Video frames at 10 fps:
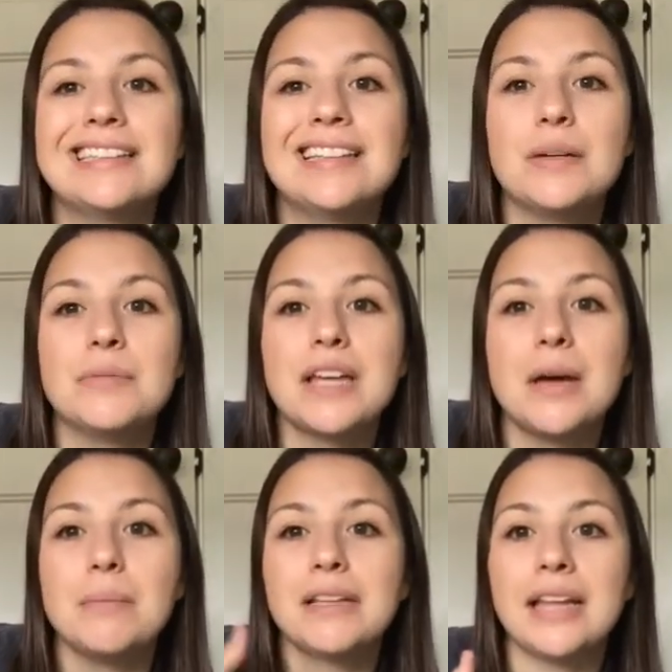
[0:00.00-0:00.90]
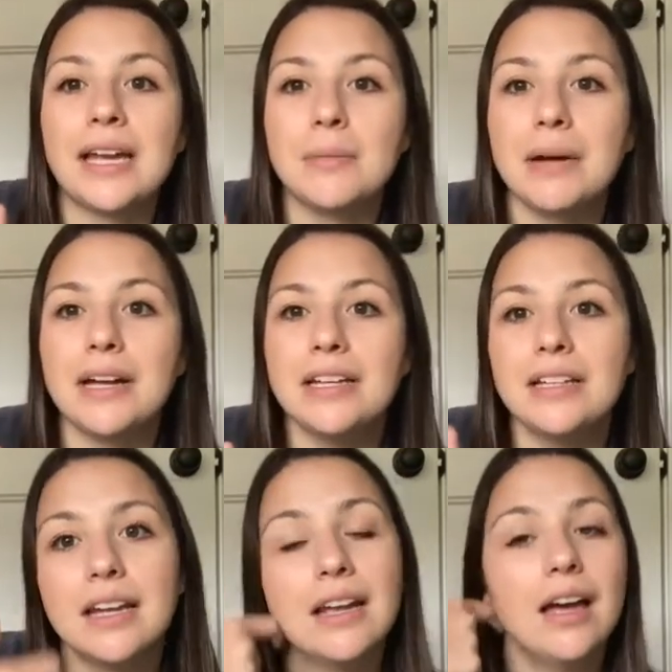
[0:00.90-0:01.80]
thumbs up like
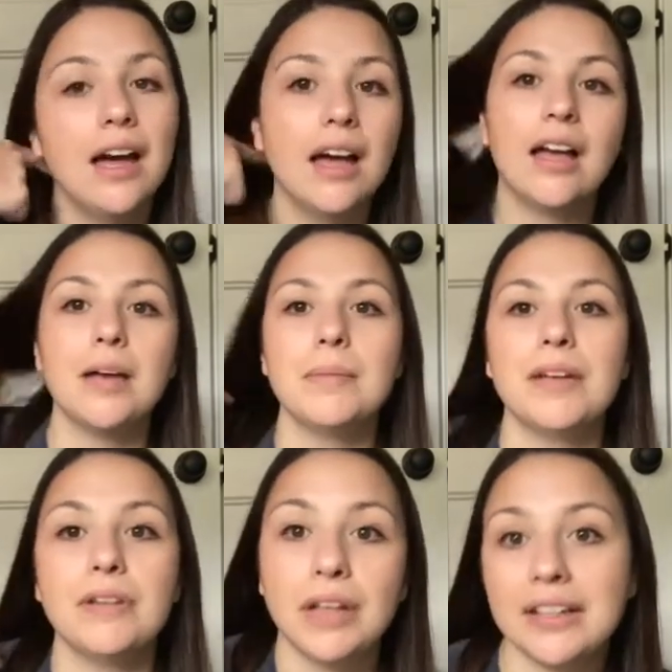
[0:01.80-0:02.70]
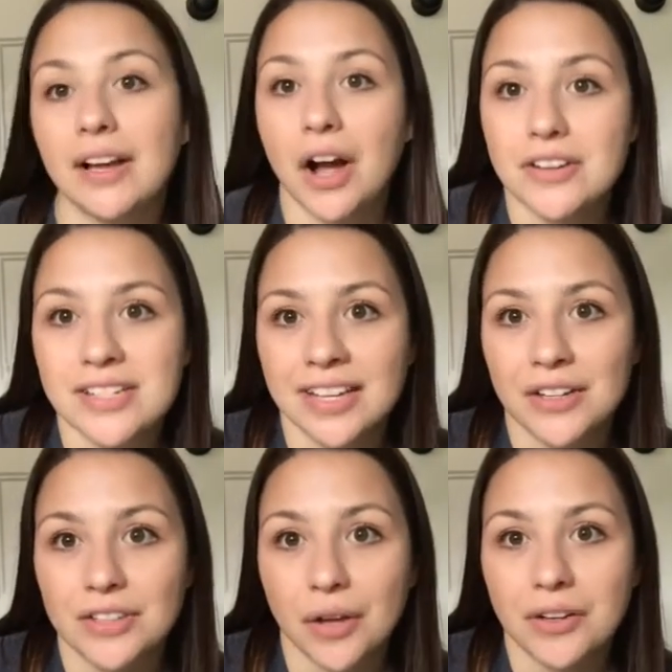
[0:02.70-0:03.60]
button if you like the content that you
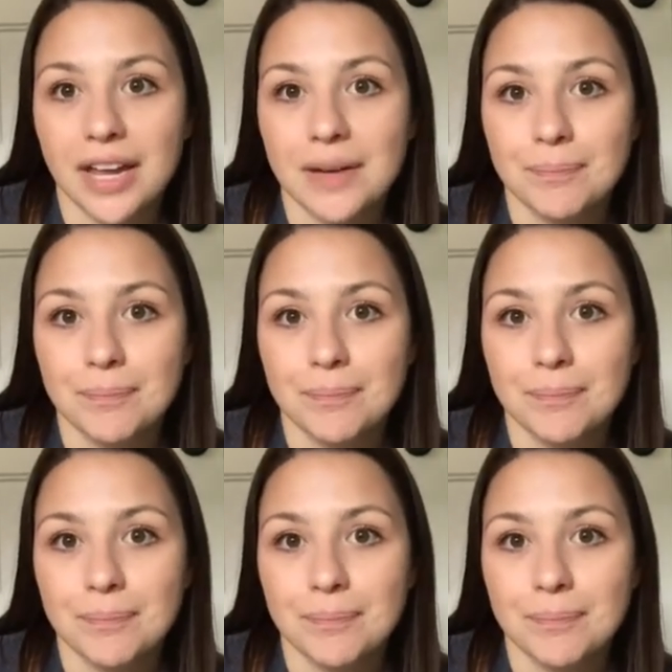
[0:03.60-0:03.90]
saw today,